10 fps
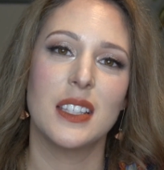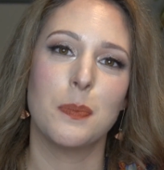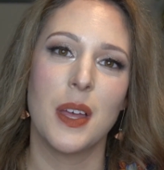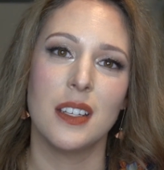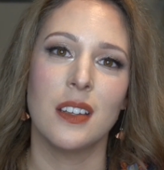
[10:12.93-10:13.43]
It's
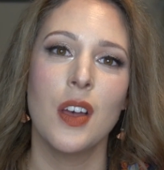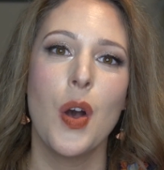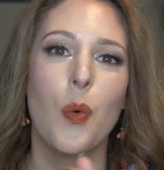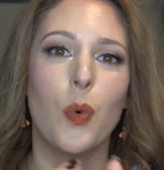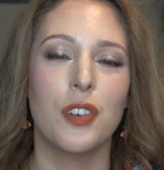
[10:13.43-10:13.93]
been
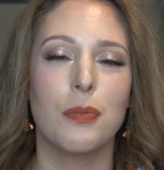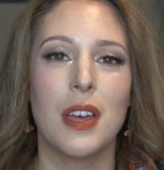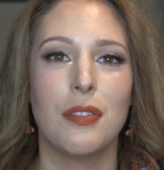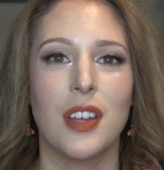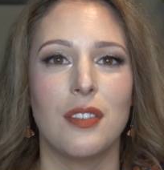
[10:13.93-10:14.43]
one of
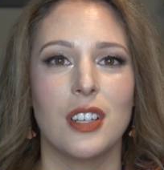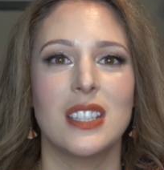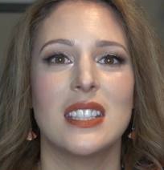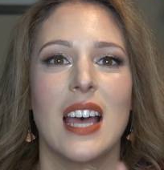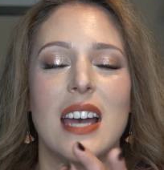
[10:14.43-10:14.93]
my favorites.